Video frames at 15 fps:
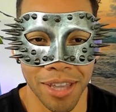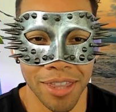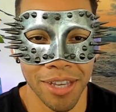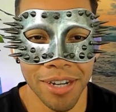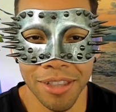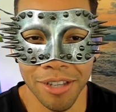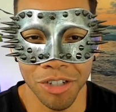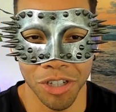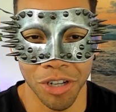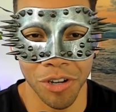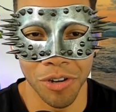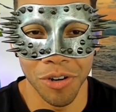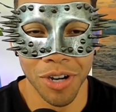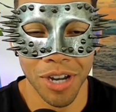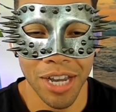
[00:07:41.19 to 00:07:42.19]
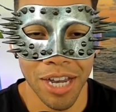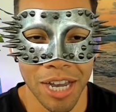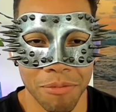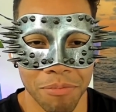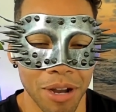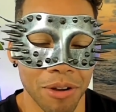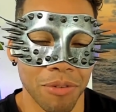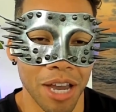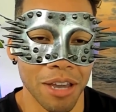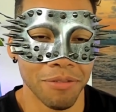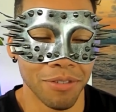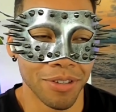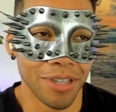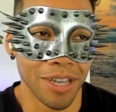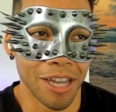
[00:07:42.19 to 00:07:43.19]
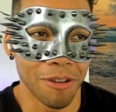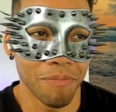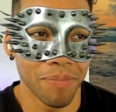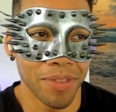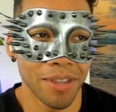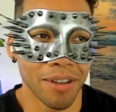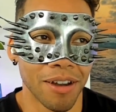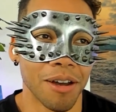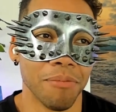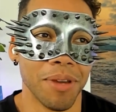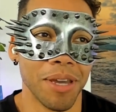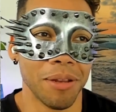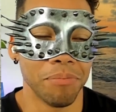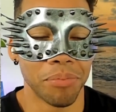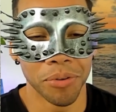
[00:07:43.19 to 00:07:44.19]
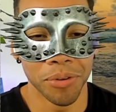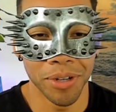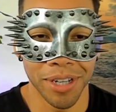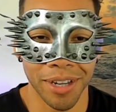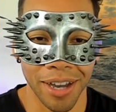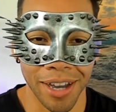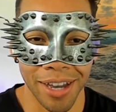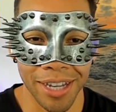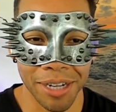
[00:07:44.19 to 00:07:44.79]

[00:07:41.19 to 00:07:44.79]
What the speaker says: At the end of the show, my wife was like, oh man, poor guy.